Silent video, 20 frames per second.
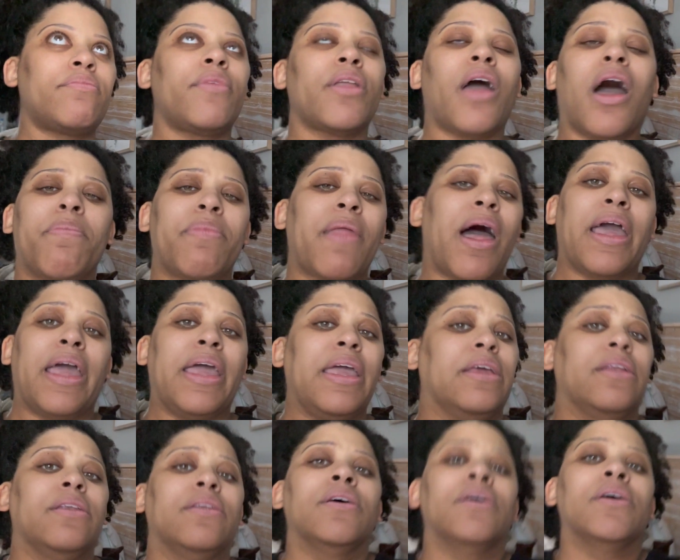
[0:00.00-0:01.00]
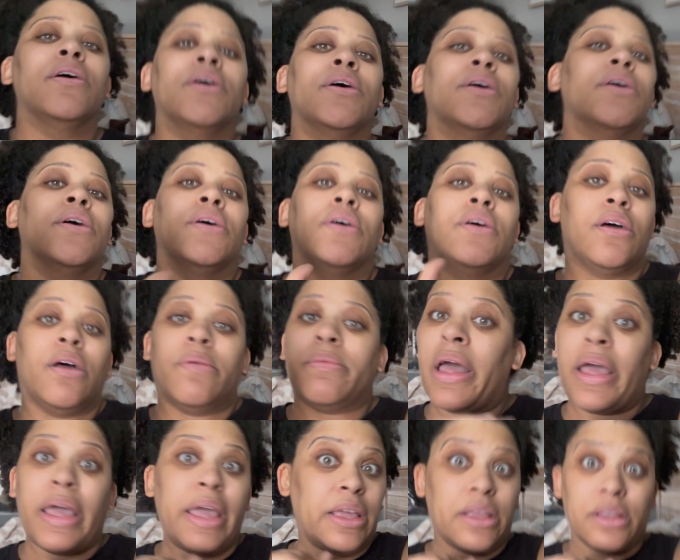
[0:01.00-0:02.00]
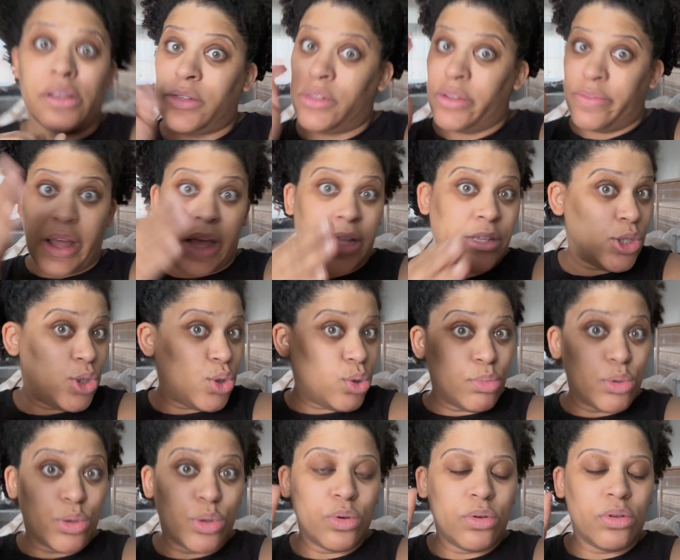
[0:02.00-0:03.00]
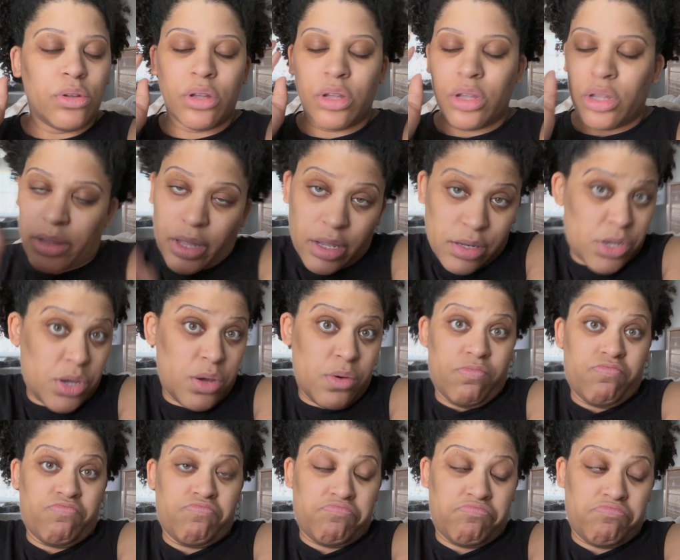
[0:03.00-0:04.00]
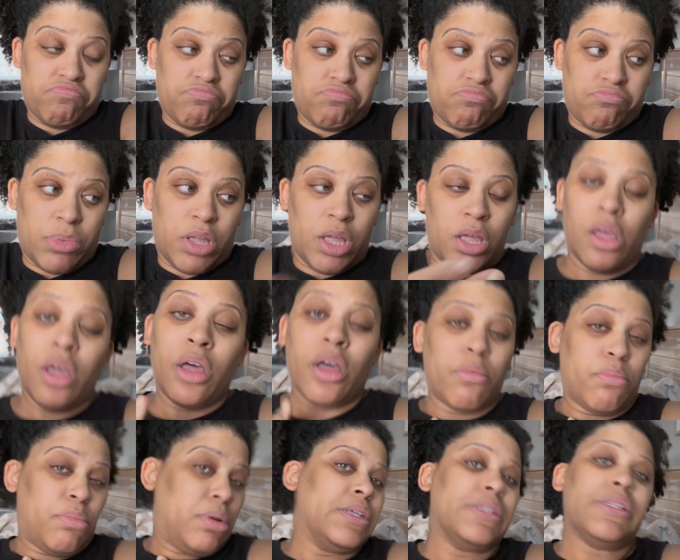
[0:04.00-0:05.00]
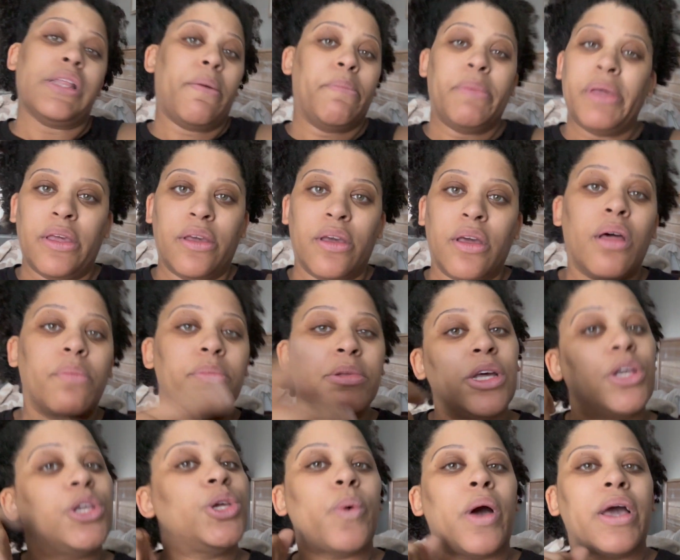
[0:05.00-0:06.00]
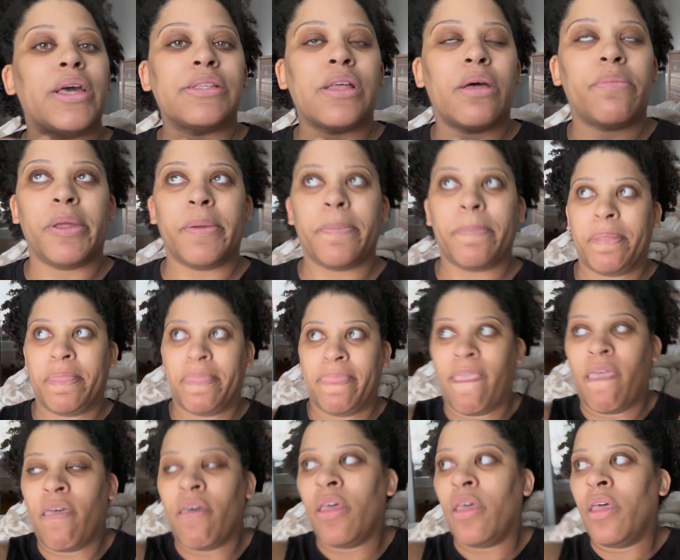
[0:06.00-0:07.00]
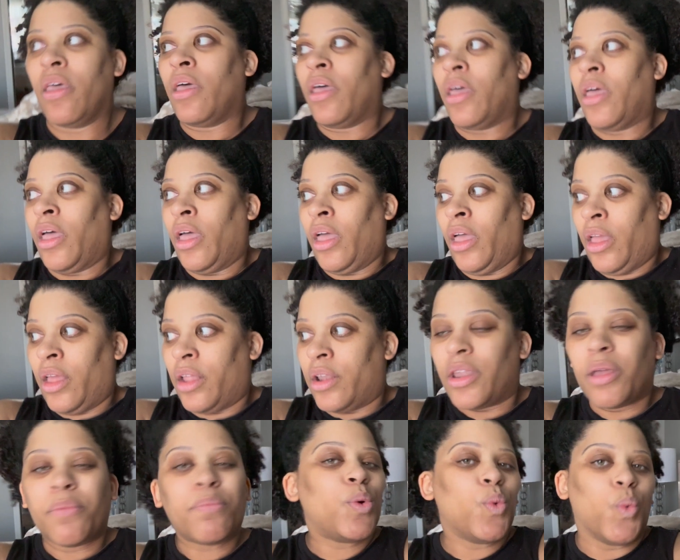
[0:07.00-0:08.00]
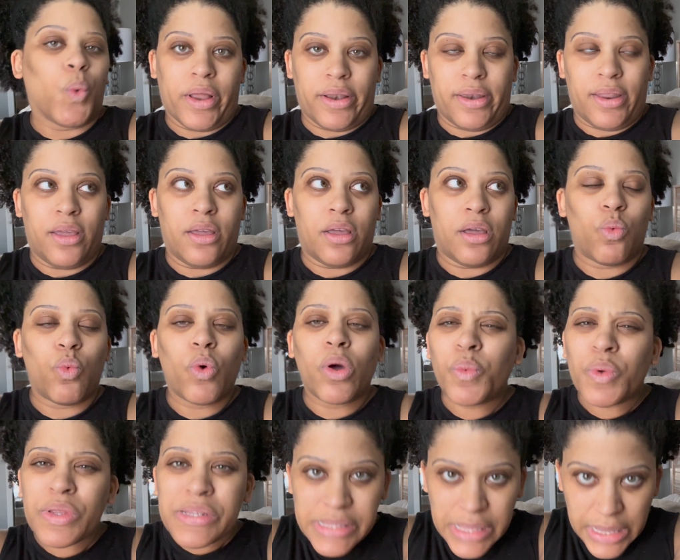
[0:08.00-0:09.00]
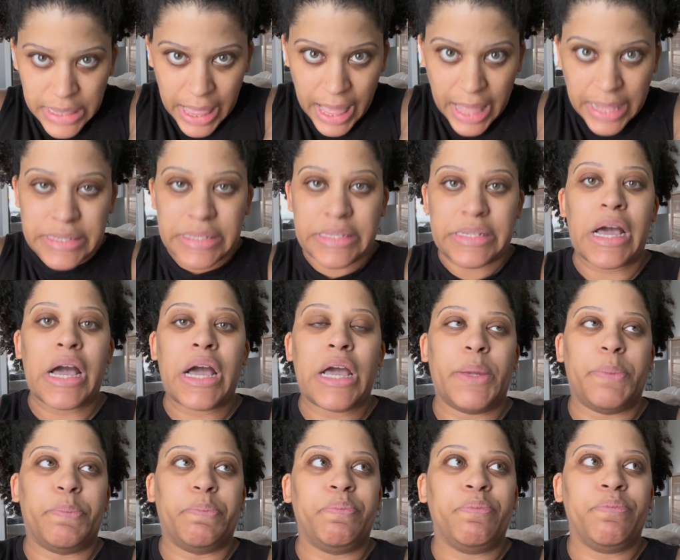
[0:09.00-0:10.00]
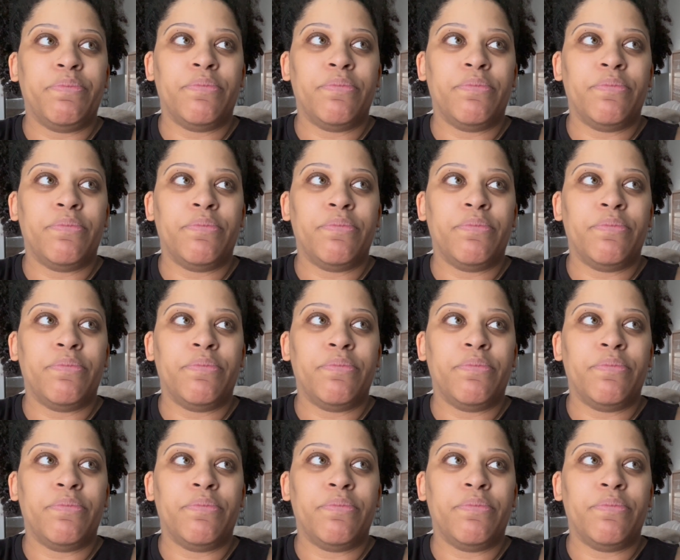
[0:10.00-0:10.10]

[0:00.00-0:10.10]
I'm not hating. I'm not hating, because if that's you, boo, that's you. But it's not me. And I'm going to tell you why it's not me. Number one, when was the last time